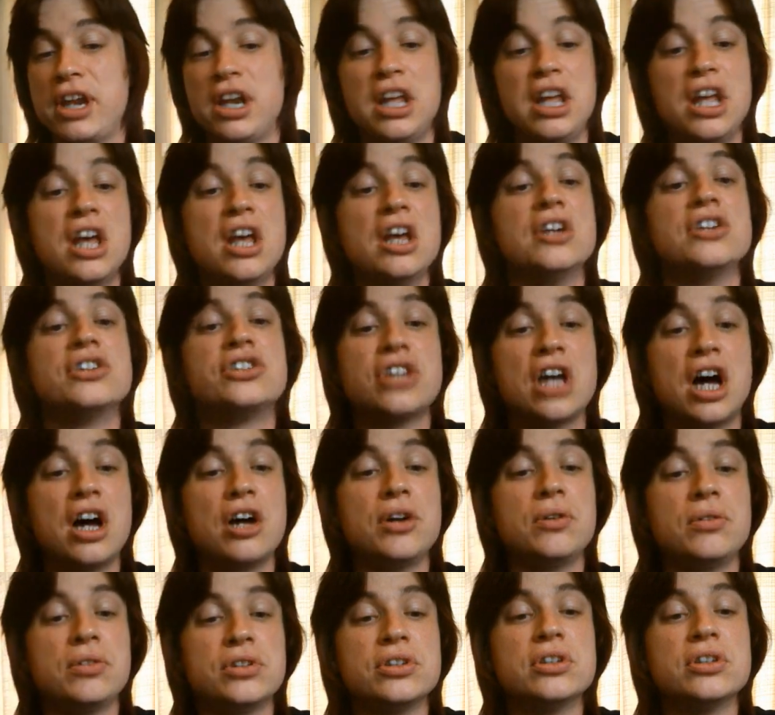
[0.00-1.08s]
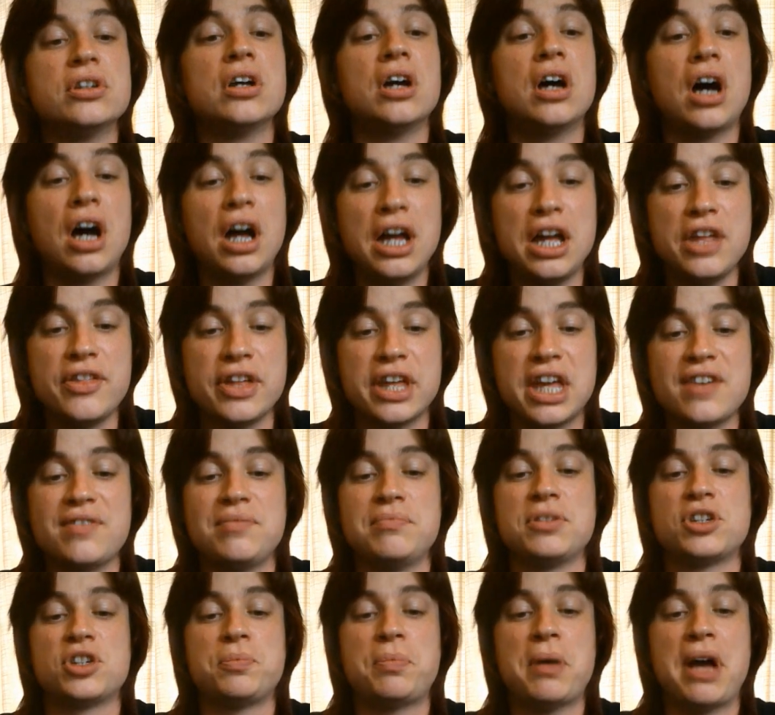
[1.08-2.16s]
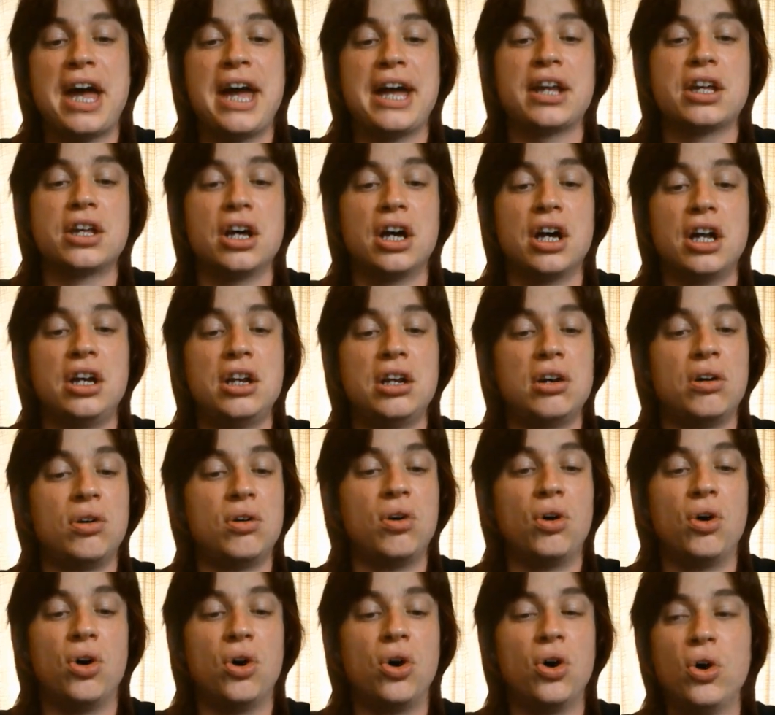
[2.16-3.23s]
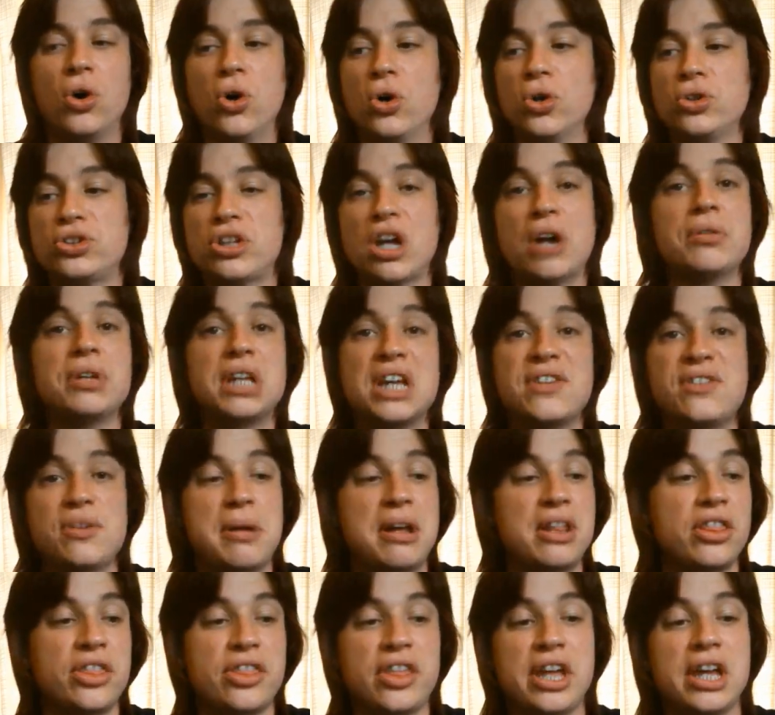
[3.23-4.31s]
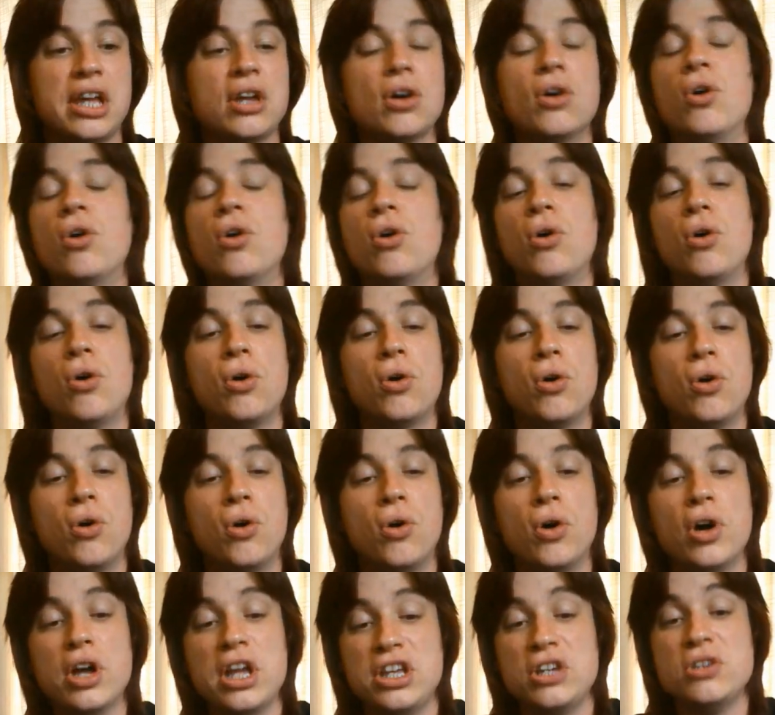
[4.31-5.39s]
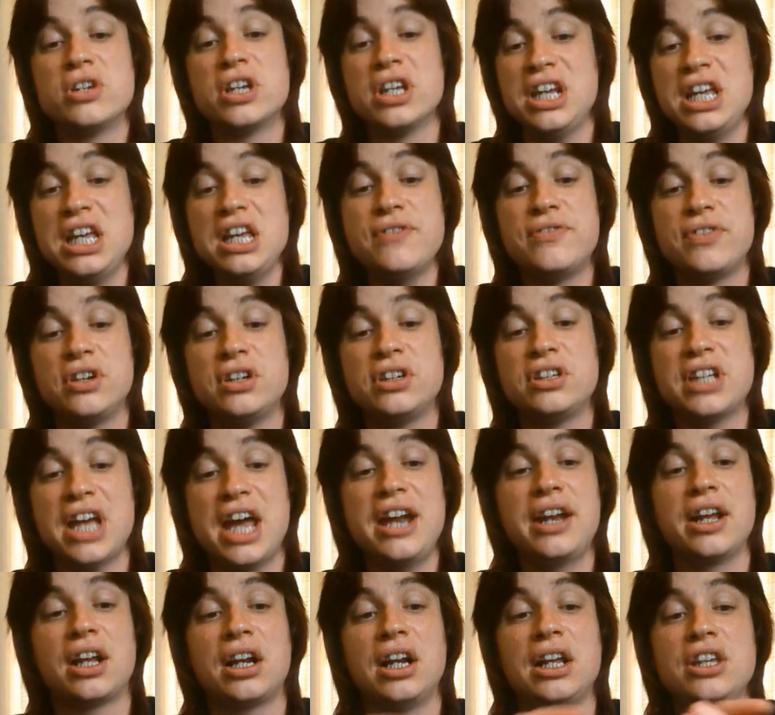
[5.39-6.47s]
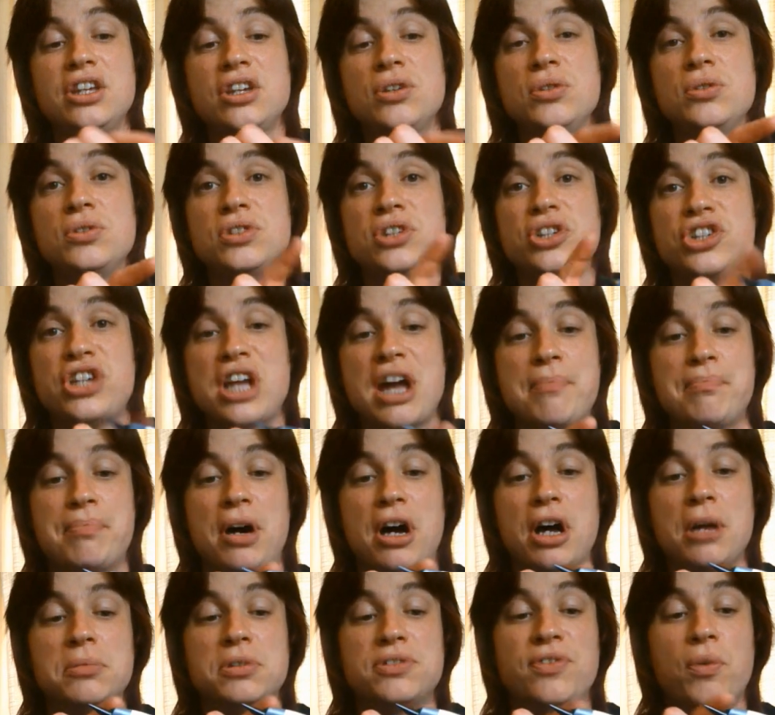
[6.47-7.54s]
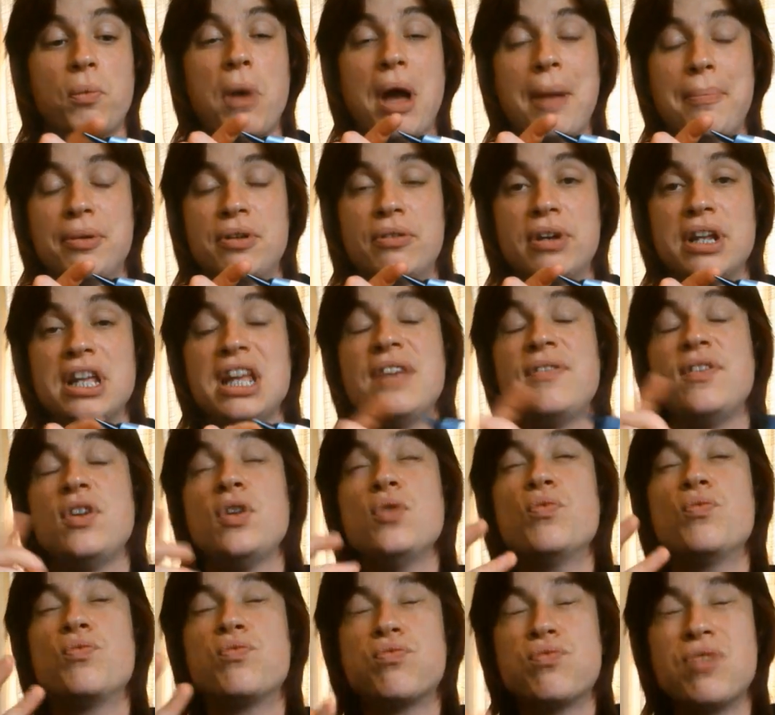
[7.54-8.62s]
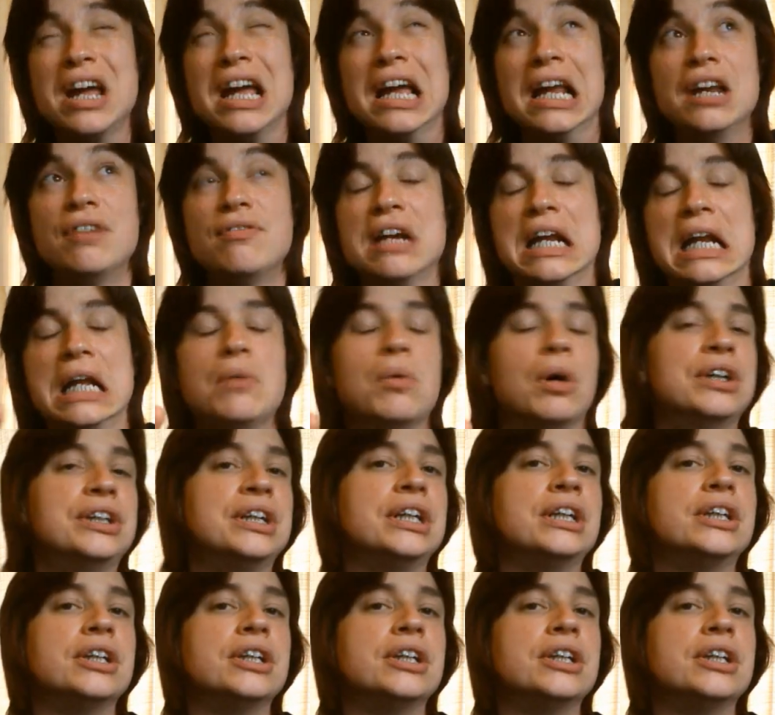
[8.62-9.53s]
So either give him a spare gun or don't give him anything or you can even technically use the jet pipes for weaponry if you really, really wanted to.